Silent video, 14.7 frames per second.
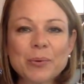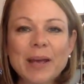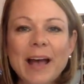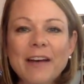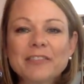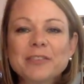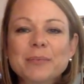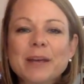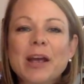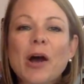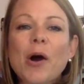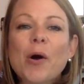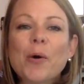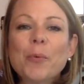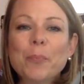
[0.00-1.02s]
we have to be
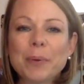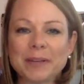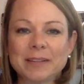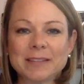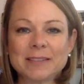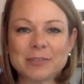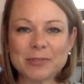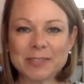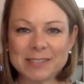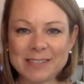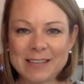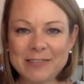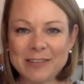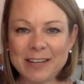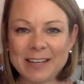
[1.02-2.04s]
open to
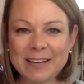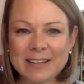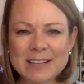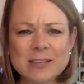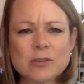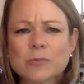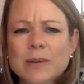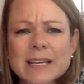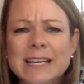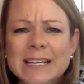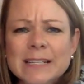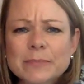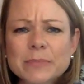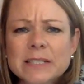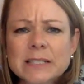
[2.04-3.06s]
receive it. We
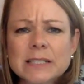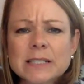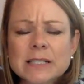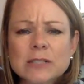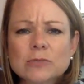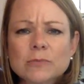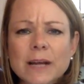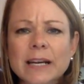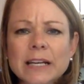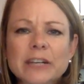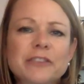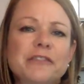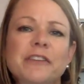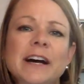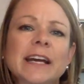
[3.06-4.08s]
can't be ready to
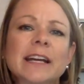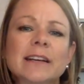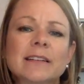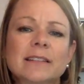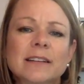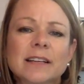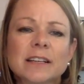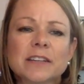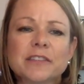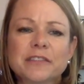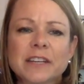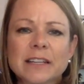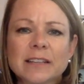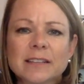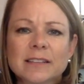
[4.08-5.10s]
fight and
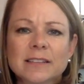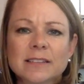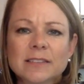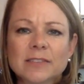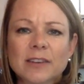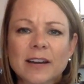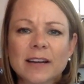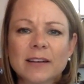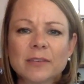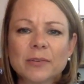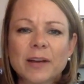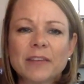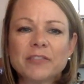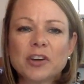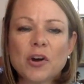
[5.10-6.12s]
defend, right?
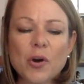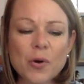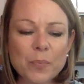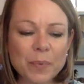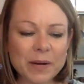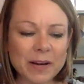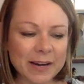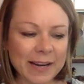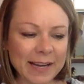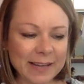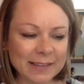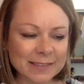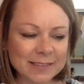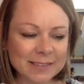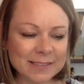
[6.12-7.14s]
We have to open our
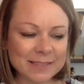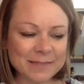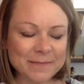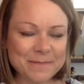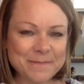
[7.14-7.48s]
hands.